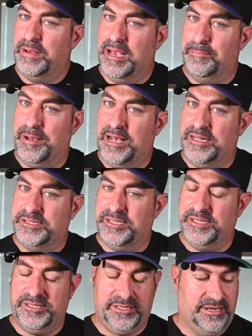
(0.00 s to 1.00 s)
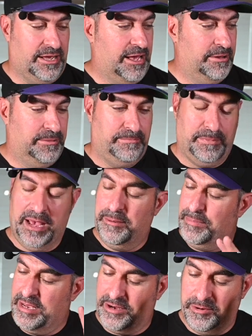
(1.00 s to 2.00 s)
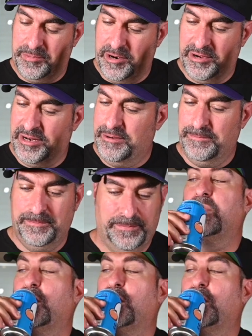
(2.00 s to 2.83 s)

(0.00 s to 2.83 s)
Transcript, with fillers: my apologies. I, I beg your pardon.